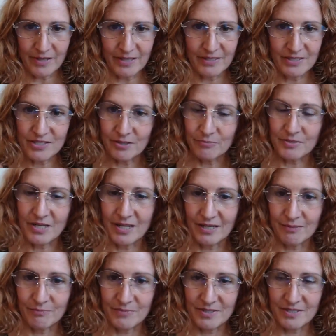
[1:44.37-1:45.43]

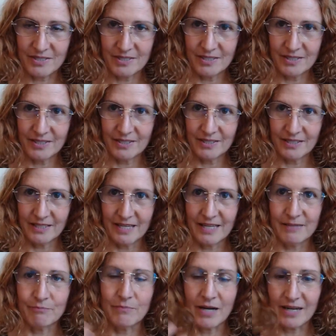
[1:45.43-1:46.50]
sometimes
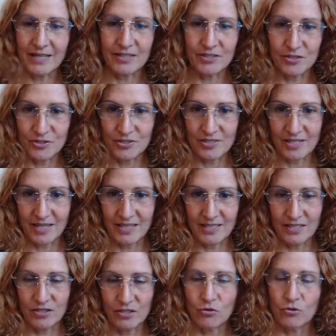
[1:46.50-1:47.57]
in my
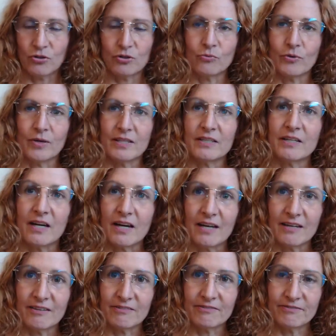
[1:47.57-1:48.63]
understanding or the way that
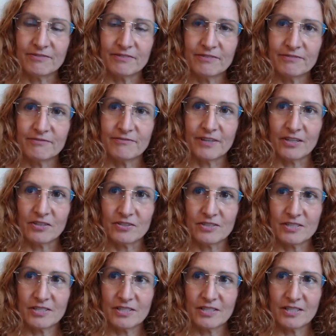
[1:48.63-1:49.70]
I've felt
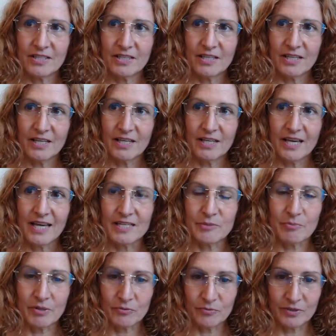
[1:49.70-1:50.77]
has
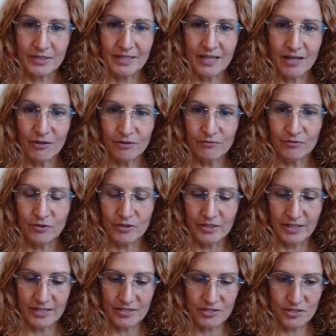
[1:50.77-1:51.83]
been really helpful
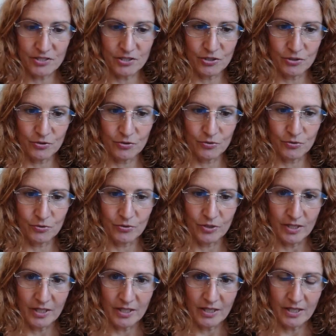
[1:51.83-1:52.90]
is to
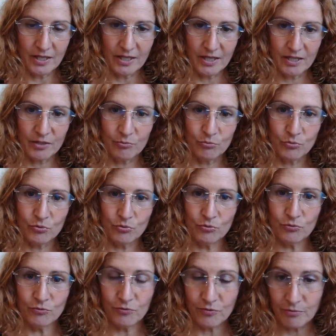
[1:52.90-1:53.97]
kind of
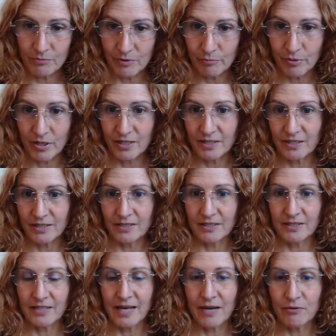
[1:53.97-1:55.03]
move from the body and
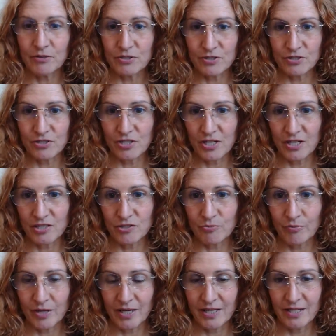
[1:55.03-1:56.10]
allow it to change
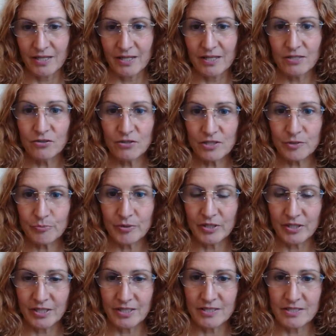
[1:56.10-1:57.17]
my inner
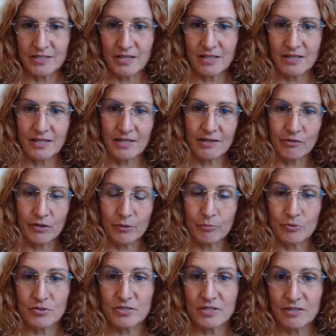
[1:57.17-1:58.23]
experience and then how I
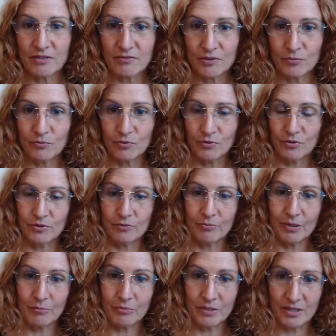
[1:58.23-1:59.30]
perceive the world, my
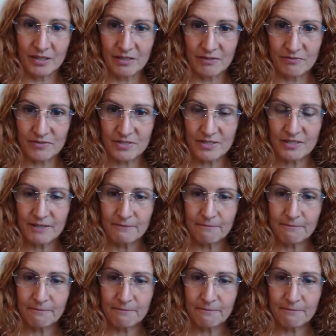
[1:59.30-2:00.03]
beliefs,